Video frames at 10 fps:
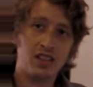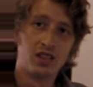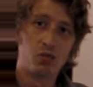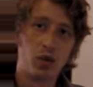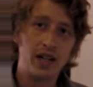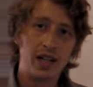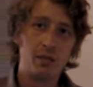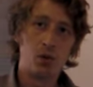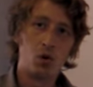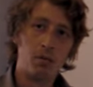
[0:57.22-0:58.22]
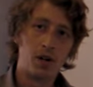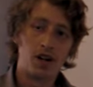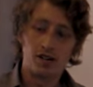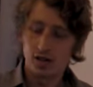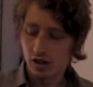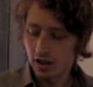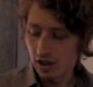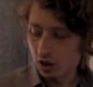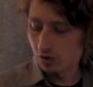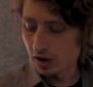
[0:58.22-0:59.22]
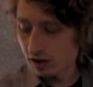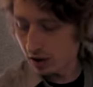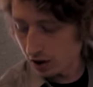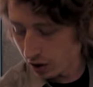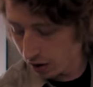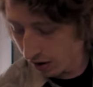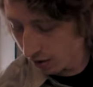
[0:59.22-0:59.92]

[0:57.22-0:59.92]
It's a really important part of our initial research, and